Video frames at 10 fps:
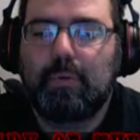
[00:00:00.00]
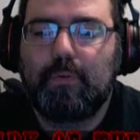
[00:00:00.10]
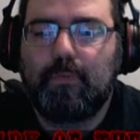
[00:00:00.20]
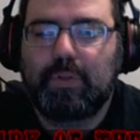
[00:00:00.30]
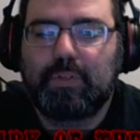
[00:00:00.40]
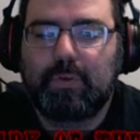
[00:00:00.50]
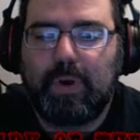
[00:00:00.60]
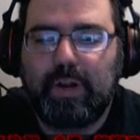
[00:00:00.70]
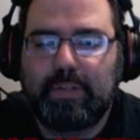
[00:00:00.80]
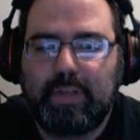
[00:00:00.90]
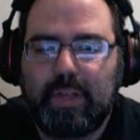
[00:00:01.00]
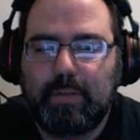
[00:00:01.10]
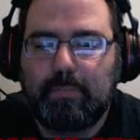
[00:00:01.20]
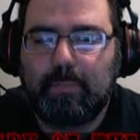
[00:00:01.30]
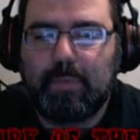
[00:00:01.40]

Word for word: move one square at a time.